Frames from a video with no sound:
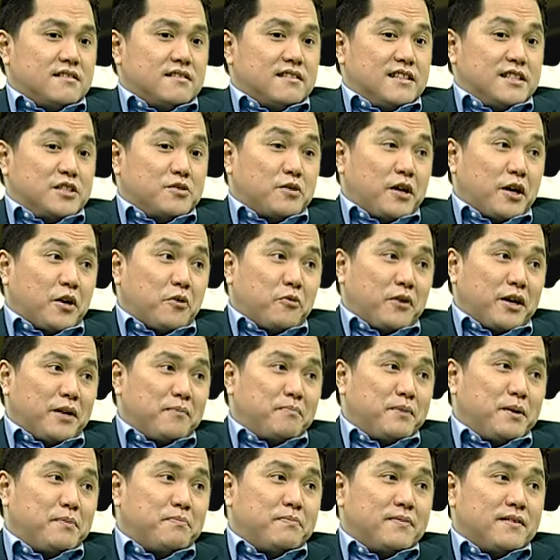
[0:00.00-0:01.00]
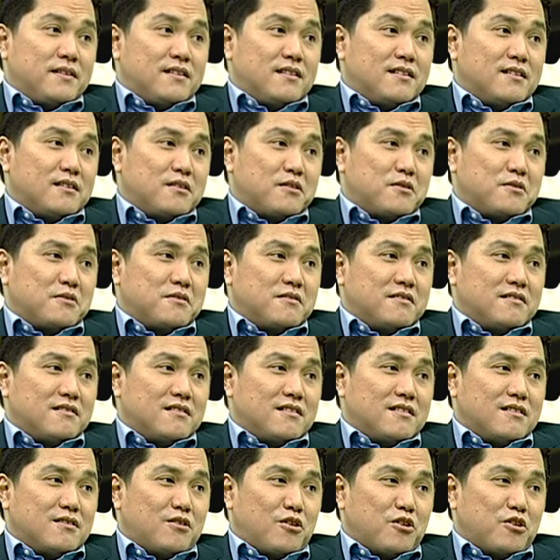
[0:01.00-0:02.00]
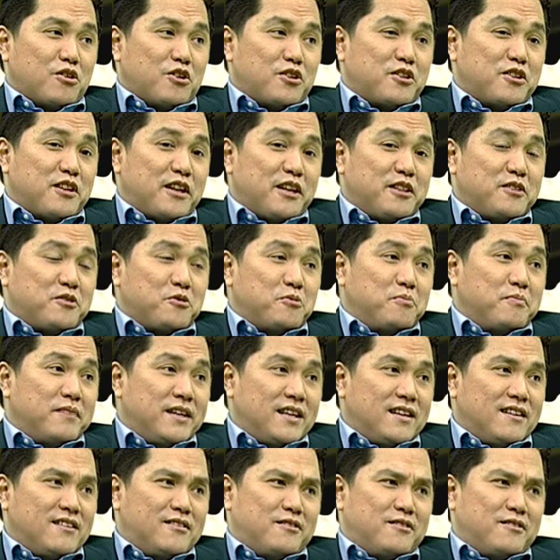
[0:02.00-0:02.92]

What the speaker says: That's why when people congratulate to me,